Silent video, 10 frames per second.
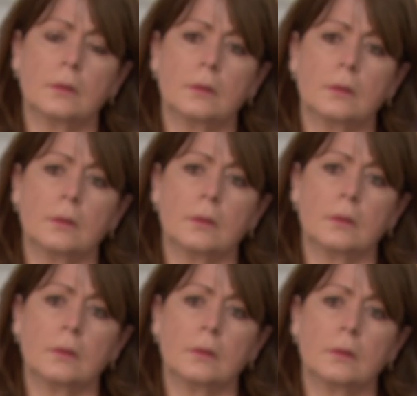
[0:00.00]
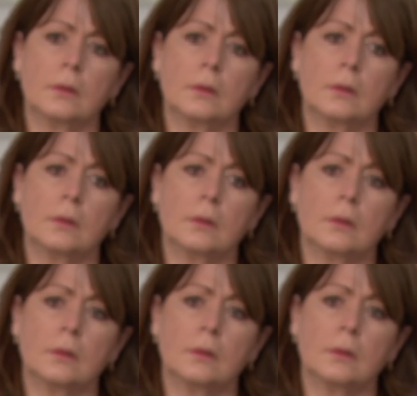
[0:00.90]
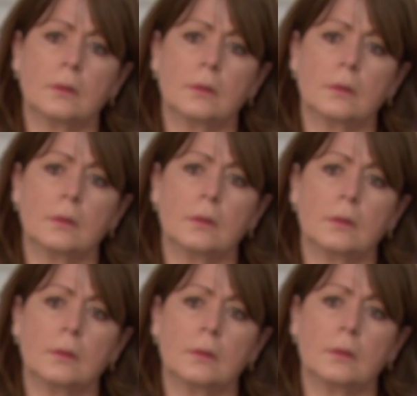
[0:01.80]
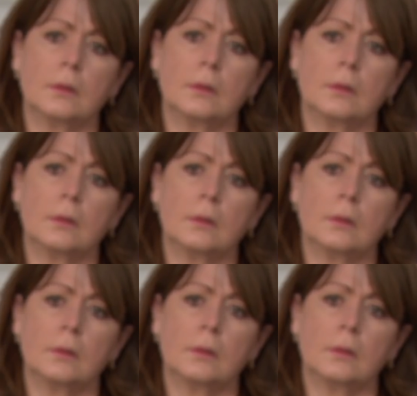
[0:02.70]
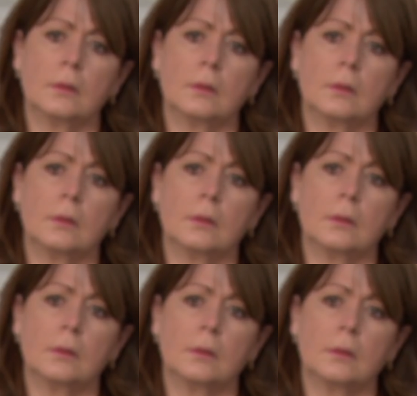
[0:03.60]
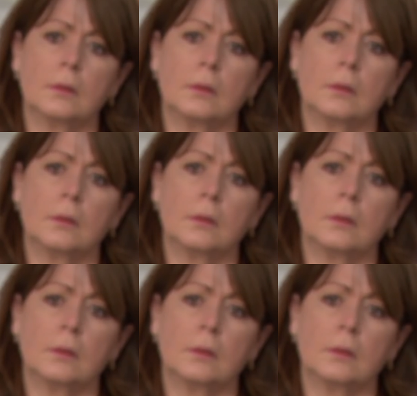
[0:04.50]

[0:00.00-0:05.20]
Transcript: [no speech]